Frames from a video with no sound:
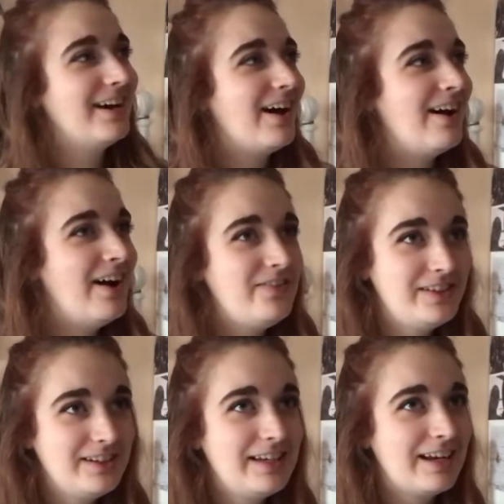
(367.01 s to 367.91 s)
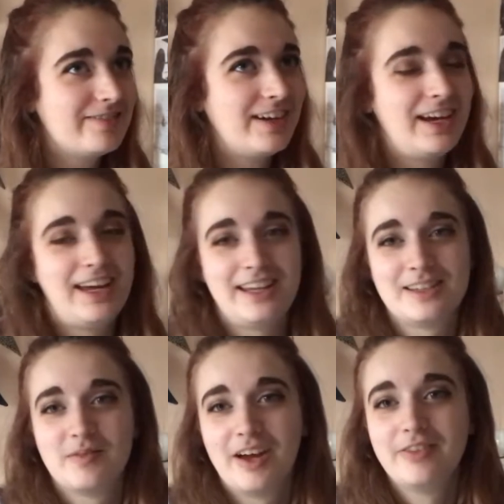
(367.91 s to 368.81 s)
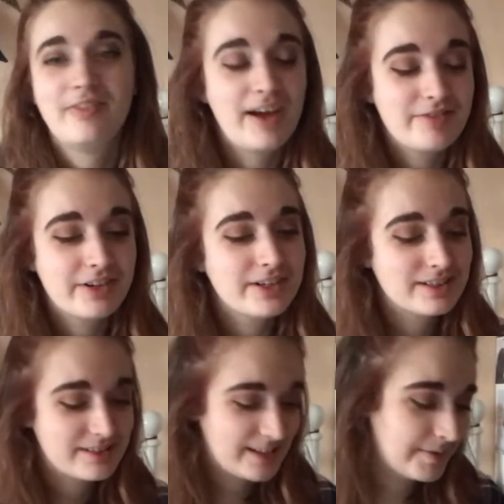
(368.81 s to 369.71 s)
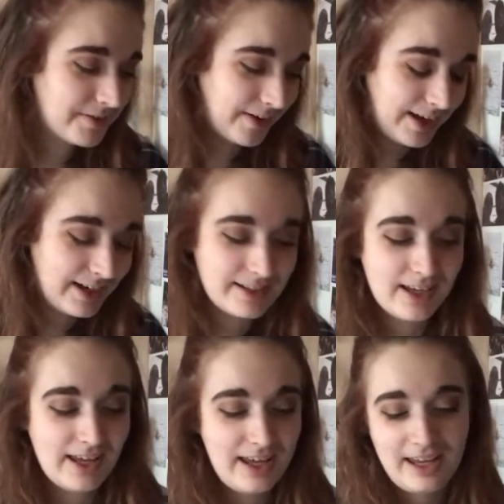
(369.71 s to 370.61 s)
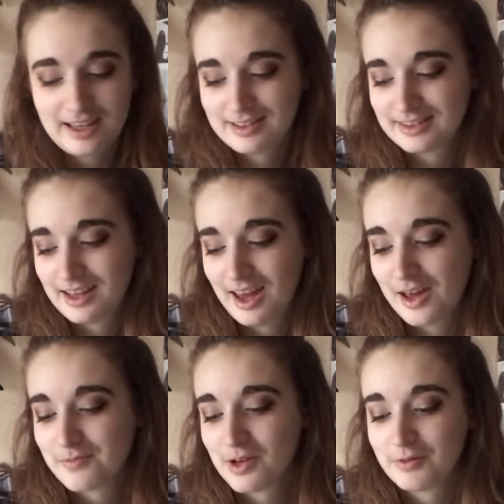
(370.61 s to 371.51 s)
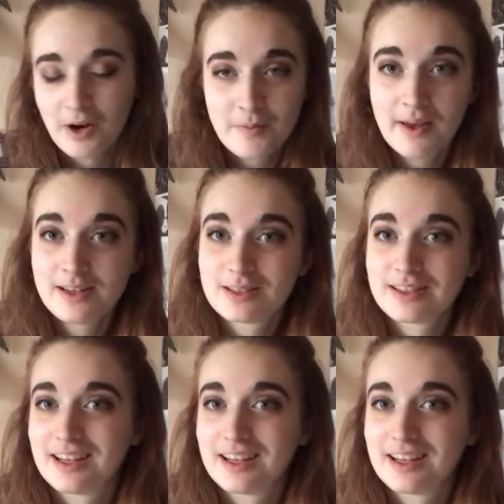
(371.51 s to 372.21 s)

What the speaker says: I absolutely love it. It's my favourite summer read. It's a romance.